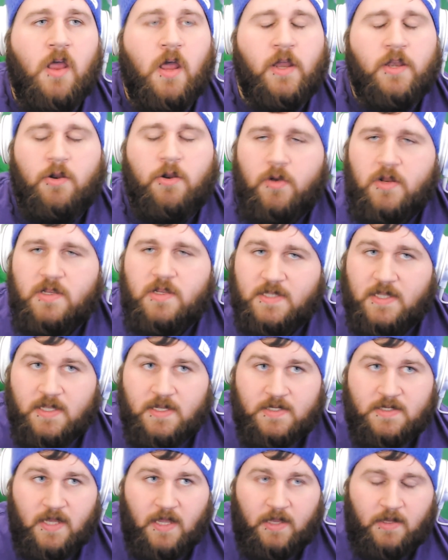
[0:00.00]
noticed
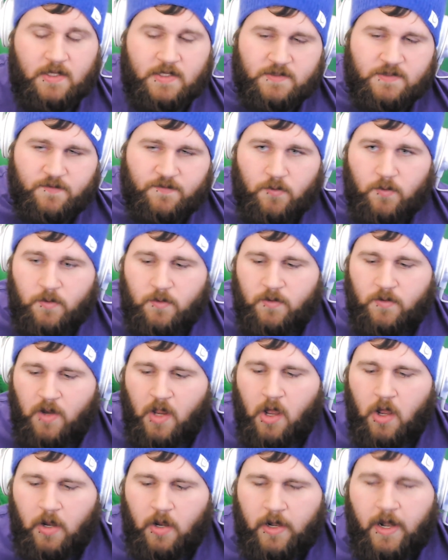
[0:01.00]
this, at least for
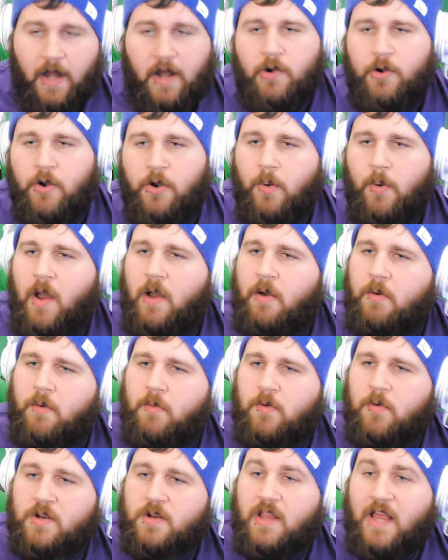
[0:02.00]
con. I don't know how it
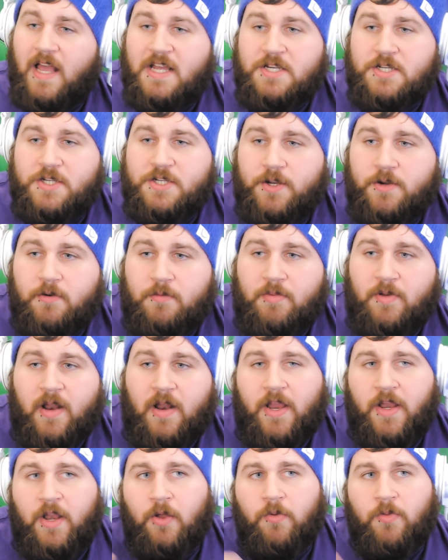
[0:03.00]
worked last year, but
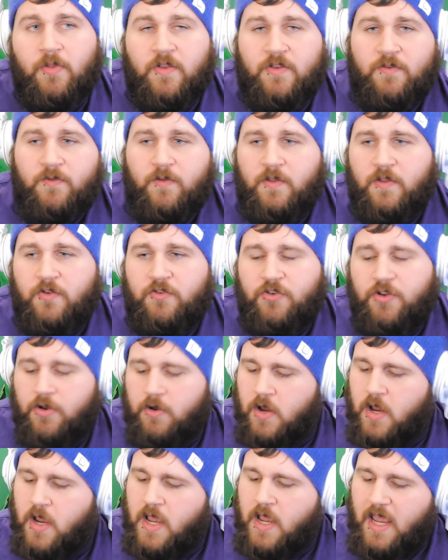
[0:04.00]
I know this for this
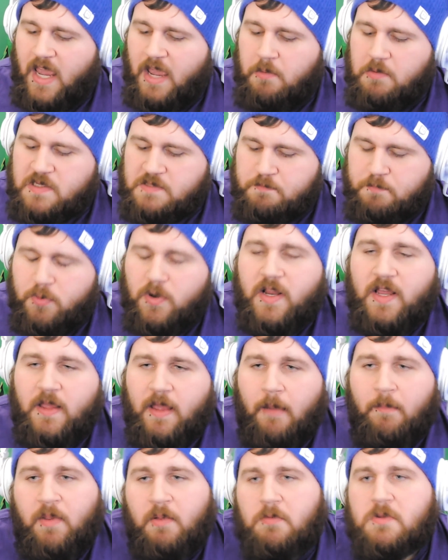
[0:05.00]
year. It was
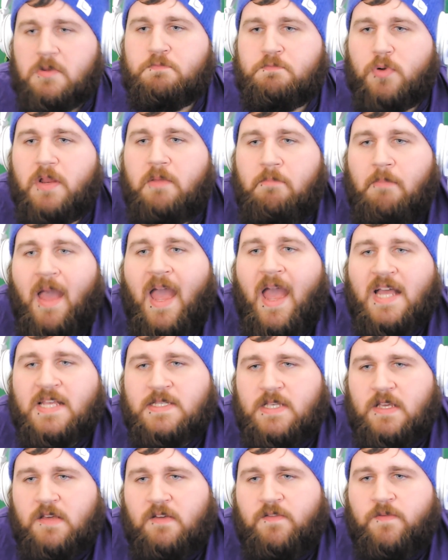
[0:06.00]
pretty. I mean, it was pretty
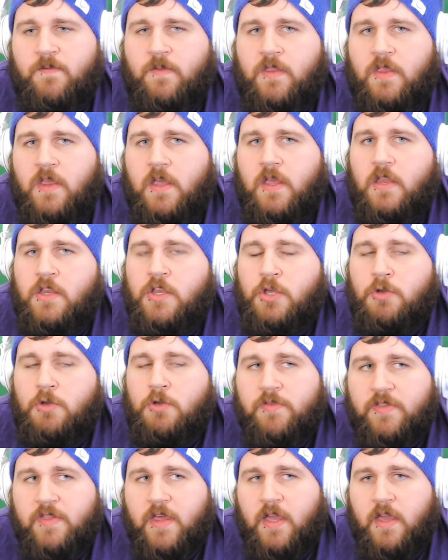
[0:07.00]
massive. Do you
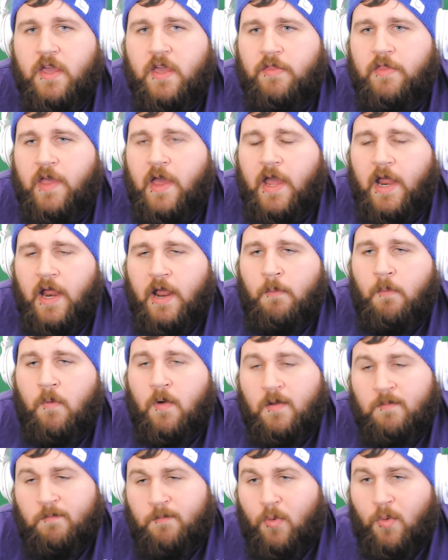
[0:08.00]
think that at
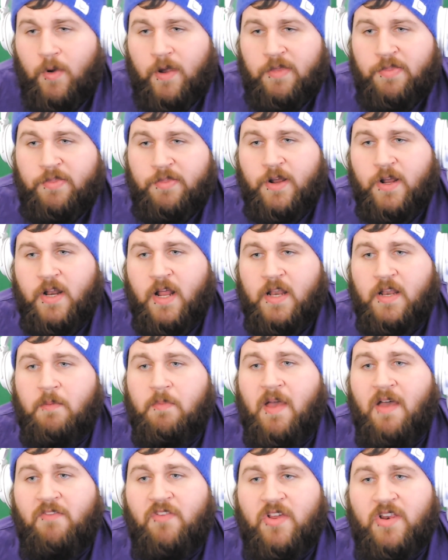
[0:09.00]
one point they're gonna end
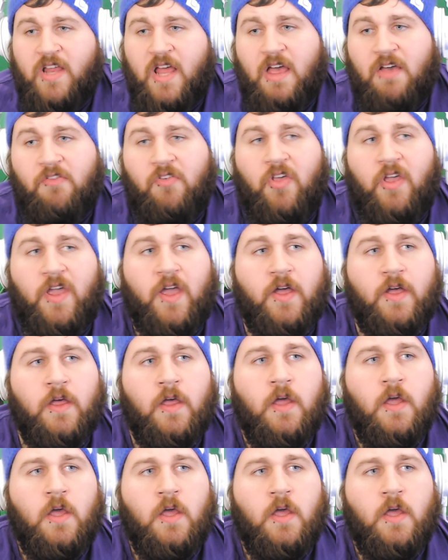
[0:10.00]
up having to have like a,